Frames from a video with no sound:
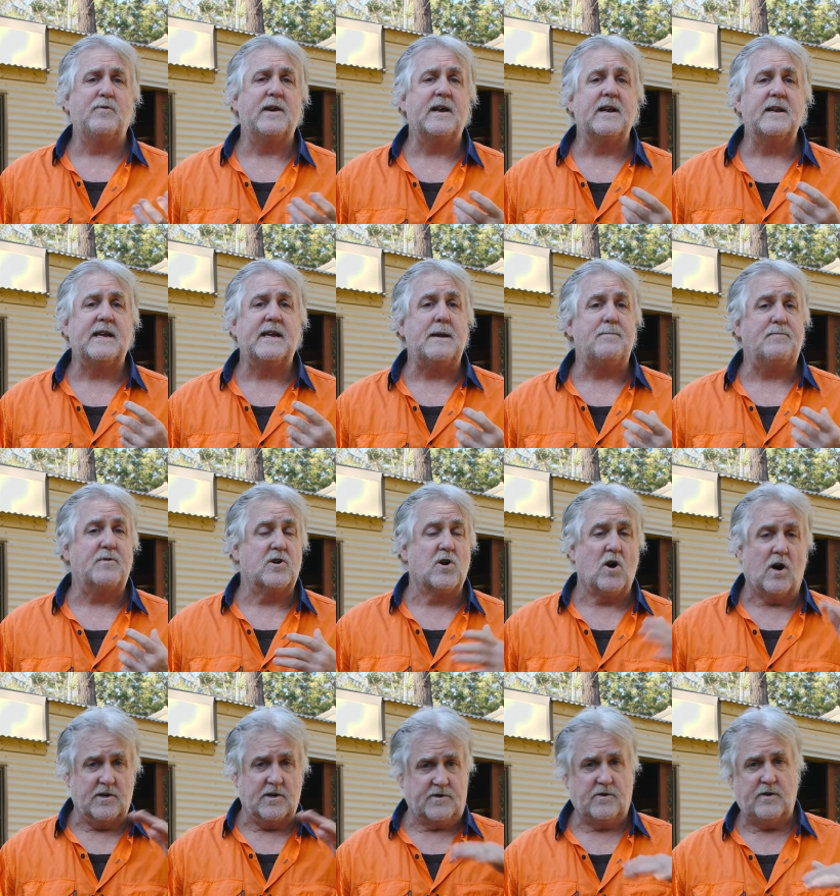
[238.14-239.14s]
we could keep the
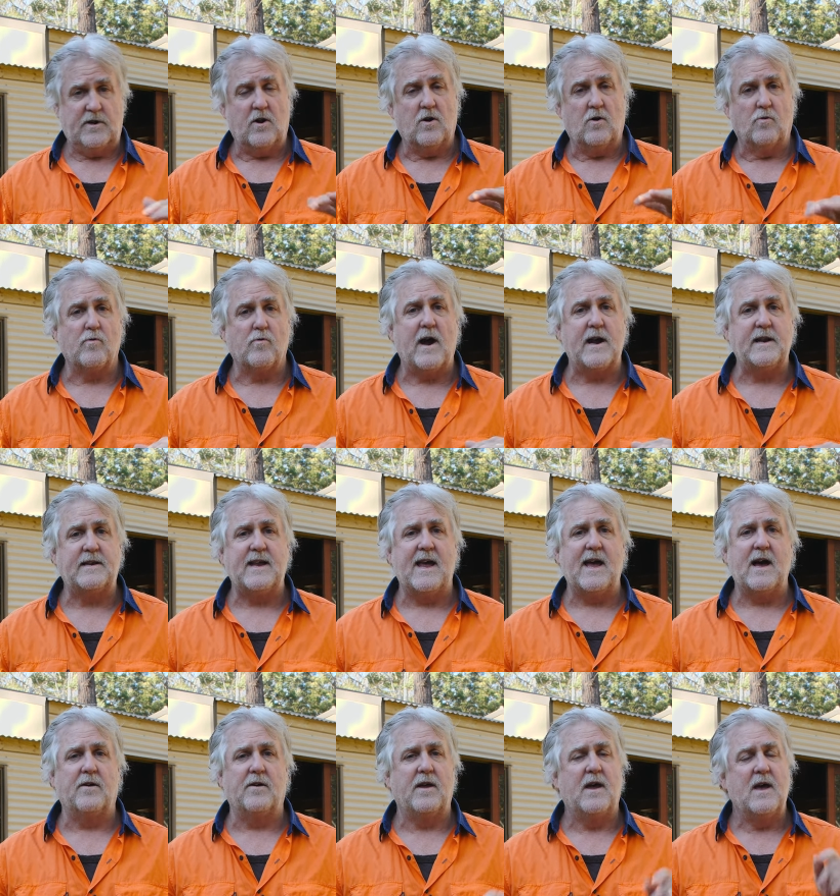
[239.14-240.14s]
cost you know right
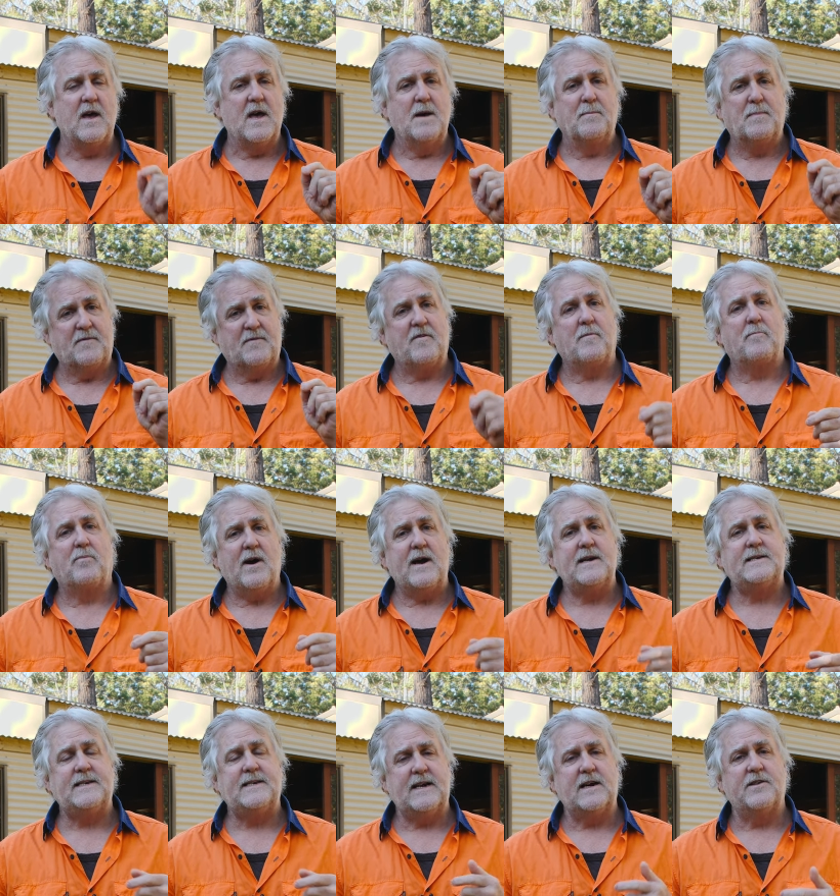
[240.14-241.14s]
down. But from
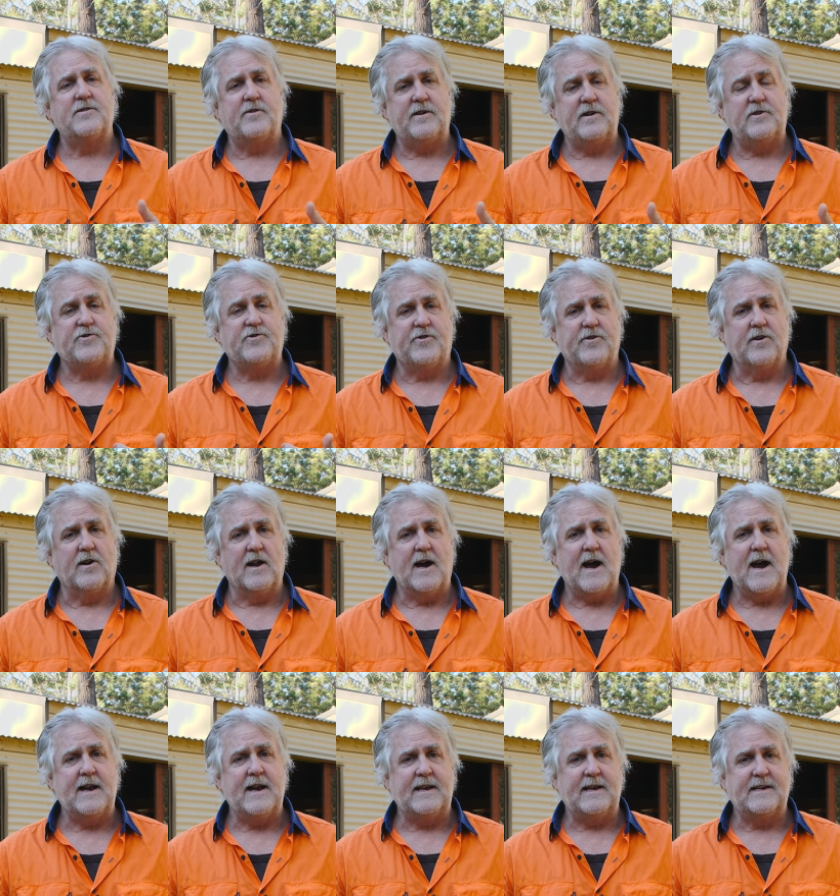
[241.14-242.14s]
pricing other internal
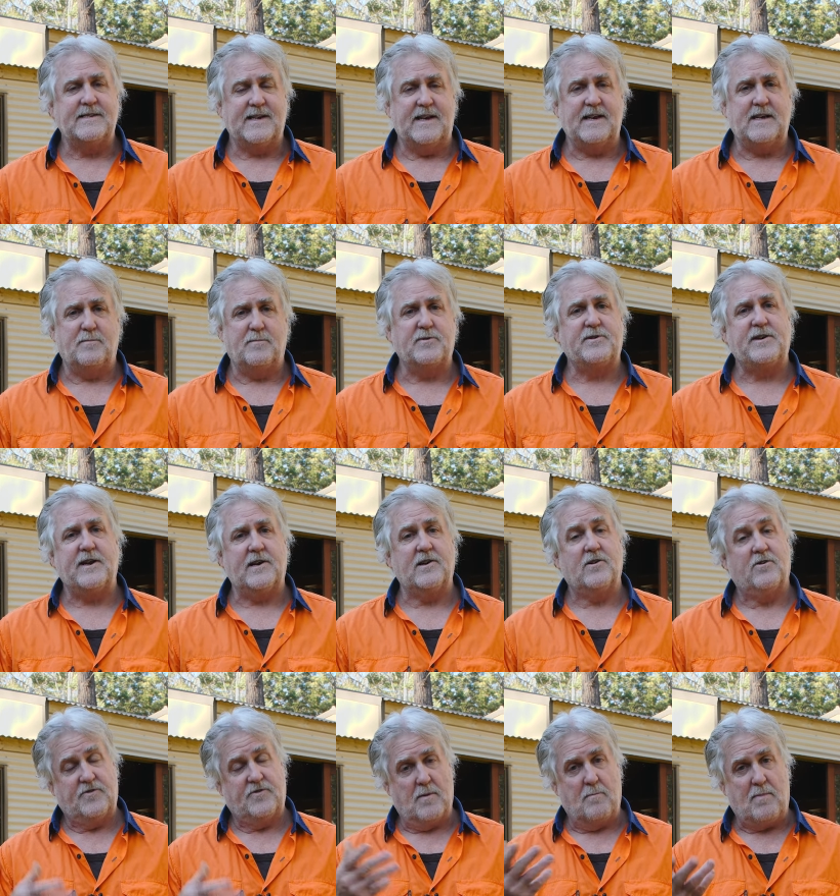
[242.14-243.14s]
linings and in
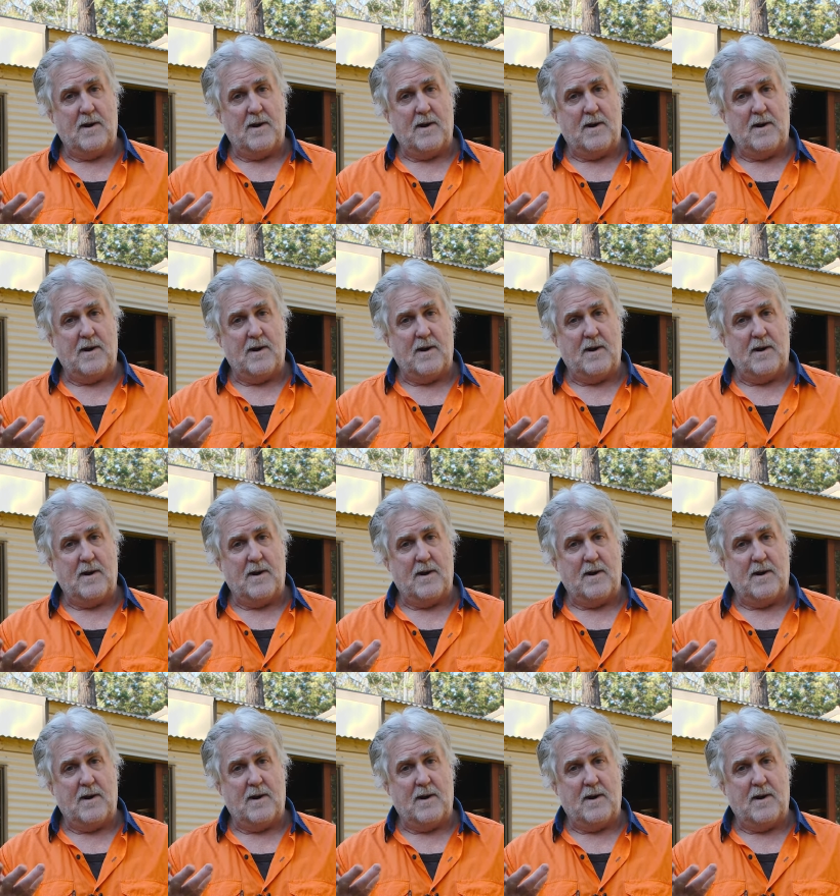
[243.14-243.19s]
particular the